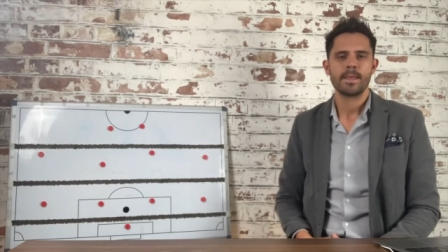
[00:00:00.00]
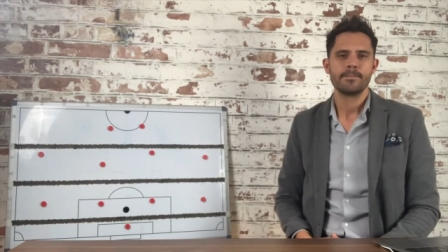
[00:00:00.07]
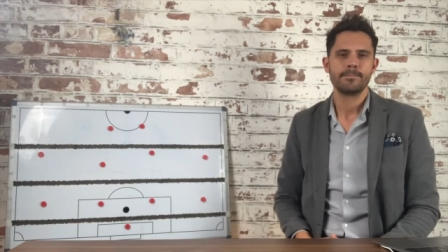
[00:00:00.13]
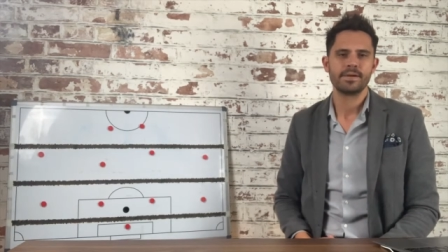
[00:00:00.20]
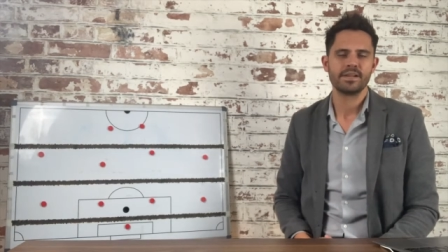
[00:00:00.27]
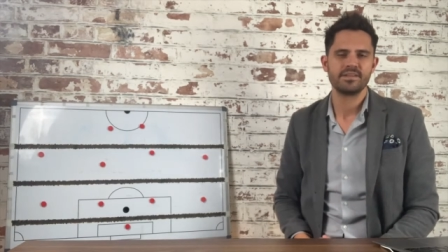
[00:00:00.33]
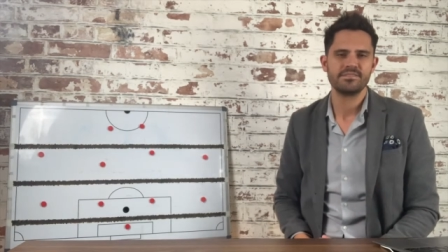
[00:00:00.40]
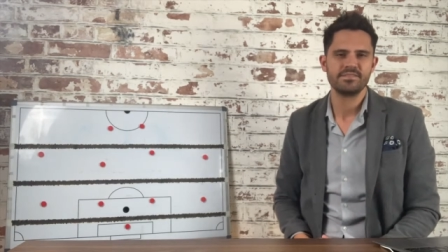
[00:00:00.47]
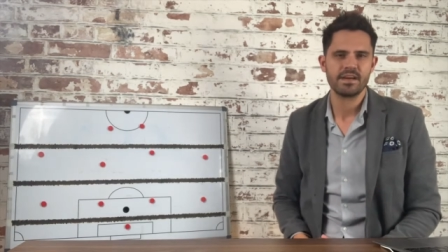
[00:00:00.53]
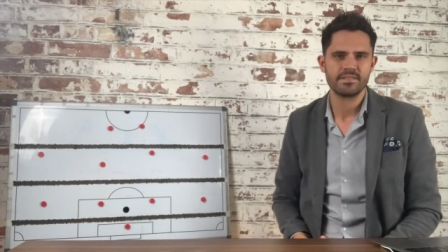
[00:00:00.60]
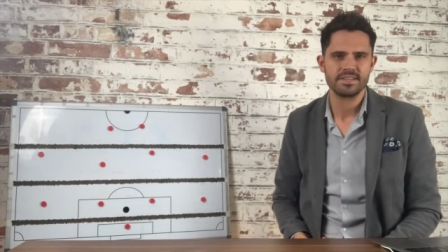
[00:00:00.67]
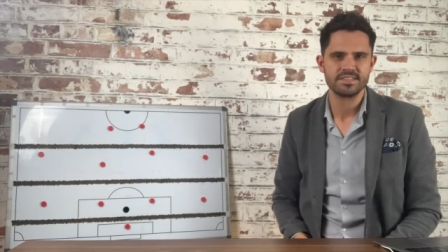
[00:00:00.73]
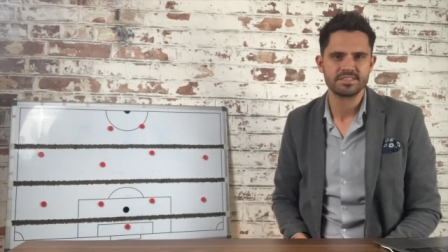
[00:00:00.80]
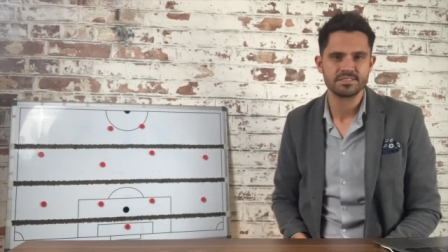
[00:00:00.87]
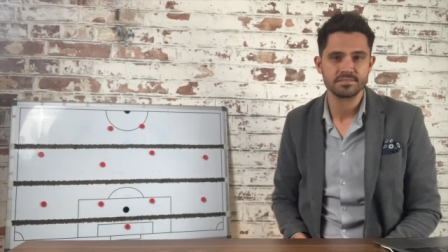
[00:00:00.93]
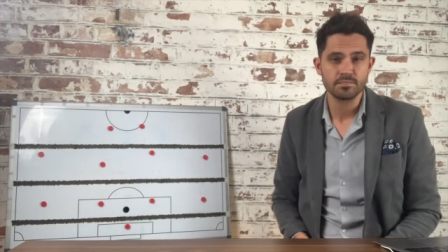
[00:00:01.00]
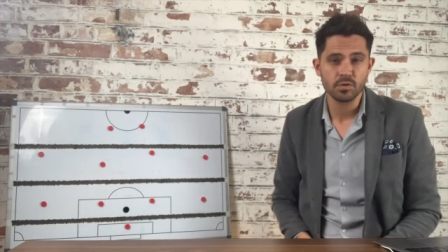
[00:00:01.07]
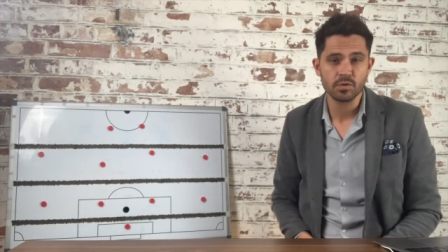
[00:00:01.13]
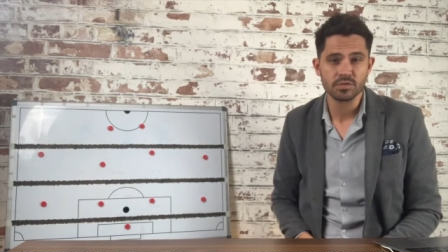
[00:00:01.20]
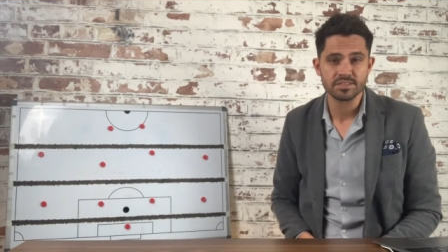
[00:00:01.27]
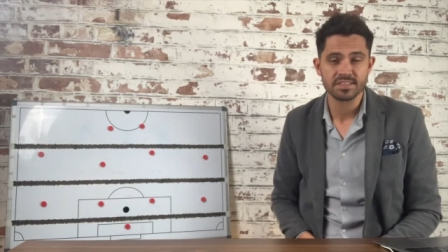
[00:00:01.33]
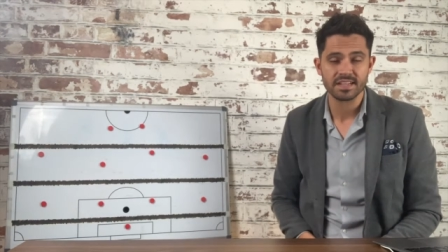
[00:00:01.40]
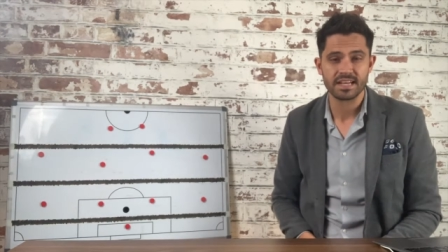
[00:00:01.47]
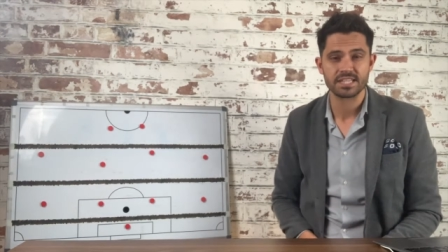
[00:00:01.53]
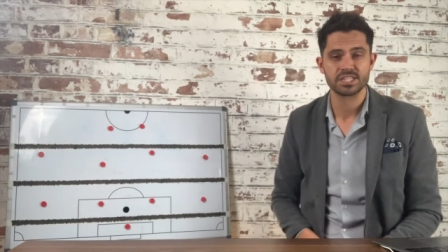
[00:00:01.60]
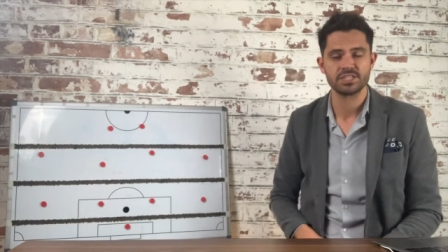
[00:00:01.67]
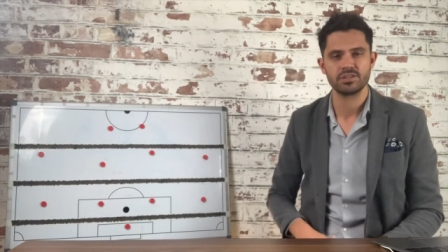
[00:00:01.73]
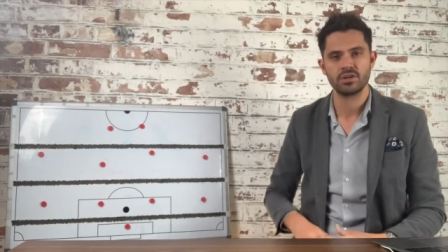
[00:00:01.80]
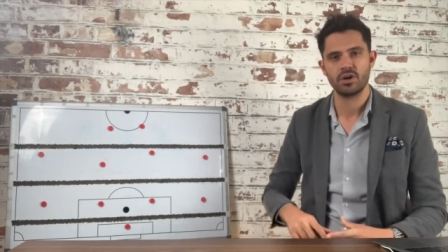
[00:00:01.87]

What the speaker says: but a very small selection